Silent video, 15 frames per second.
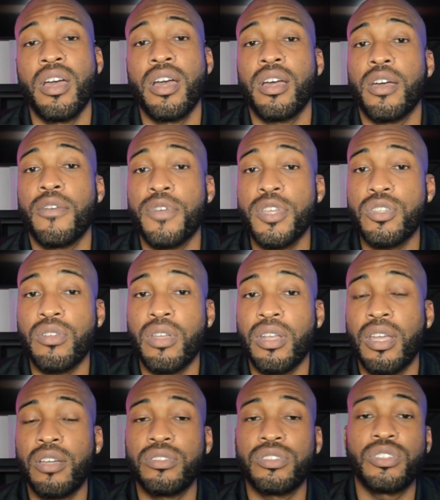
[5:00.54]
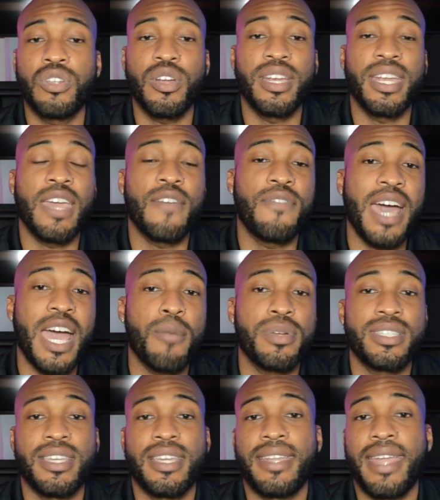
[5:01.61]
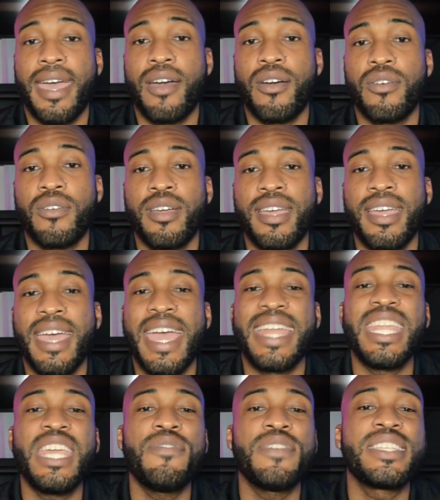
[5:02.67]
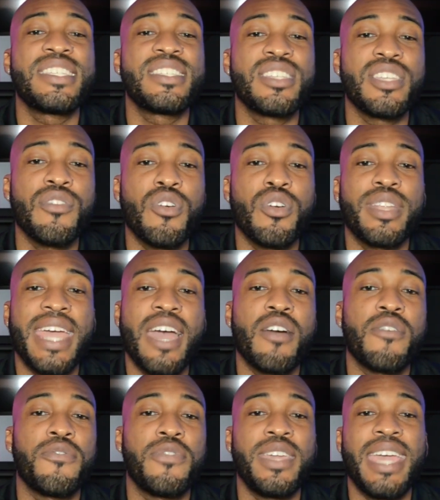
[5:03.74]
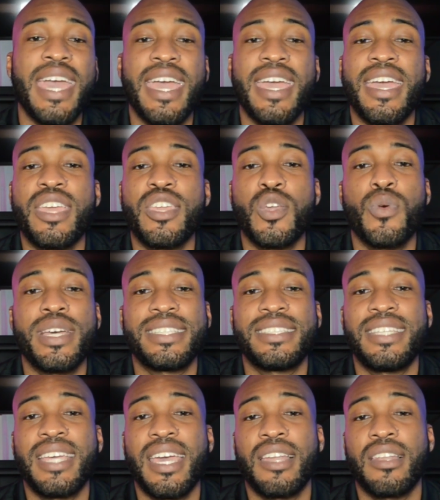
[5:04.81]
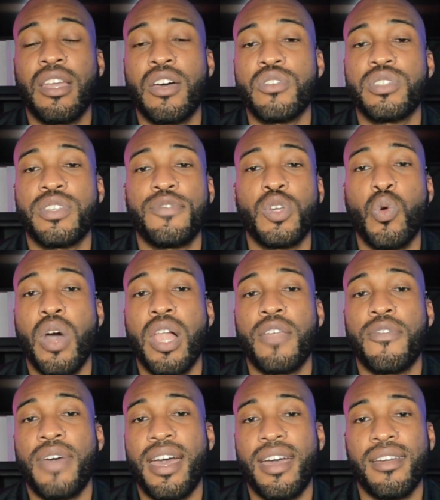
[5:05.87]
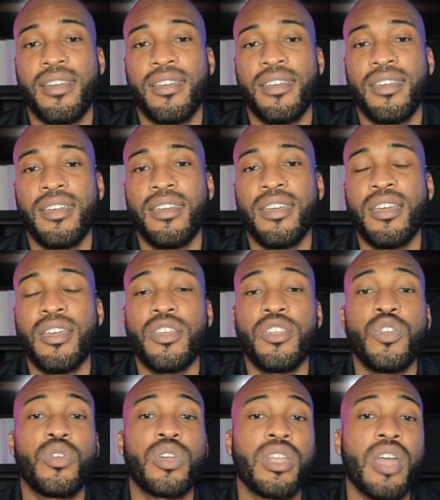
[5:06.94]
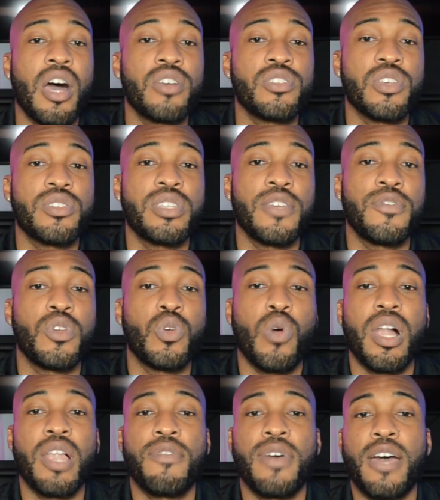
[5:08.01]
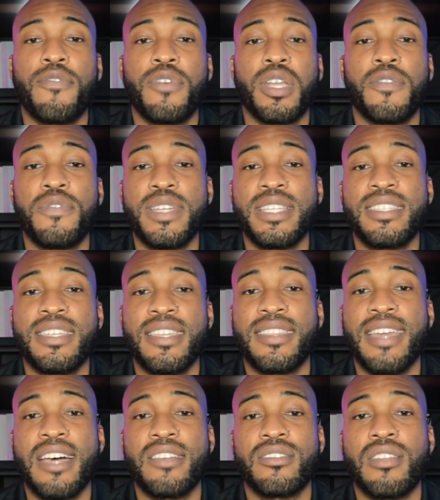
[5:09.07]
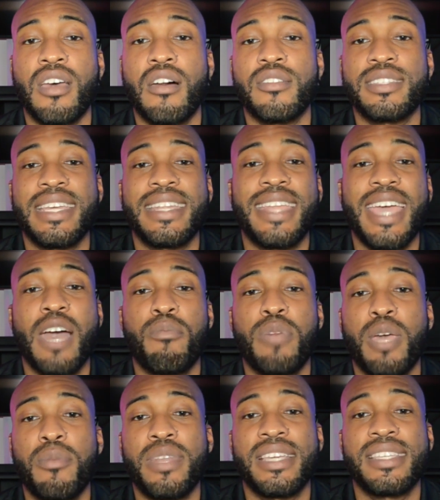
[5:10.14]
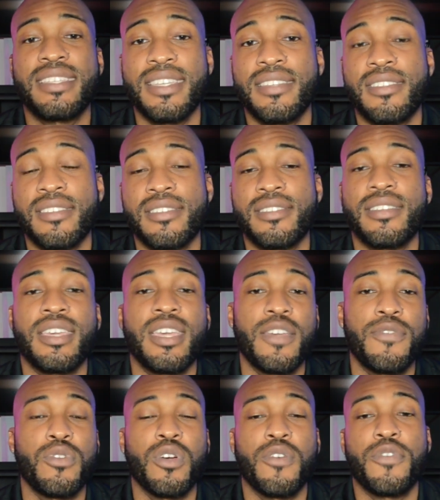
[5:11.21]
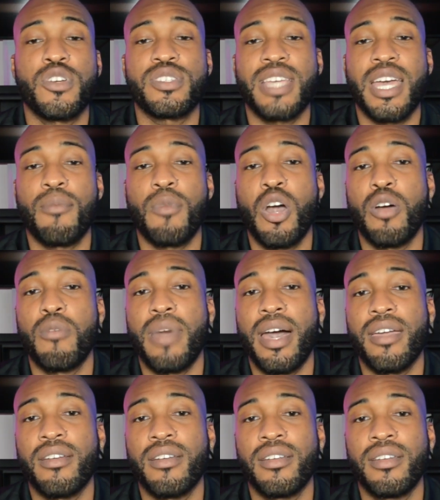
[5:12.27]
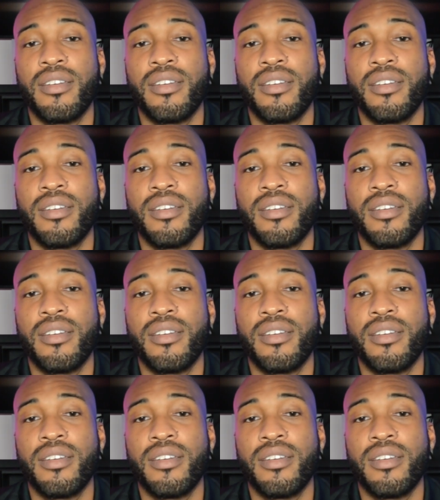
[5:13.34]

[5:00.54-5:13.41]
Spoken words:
conventional loans starting at 5% down, and even 0 down VA and USDA loans if you qualify. You can also see if you qualify for the $15,000 in down payment assistance if you're a first-time home buyer.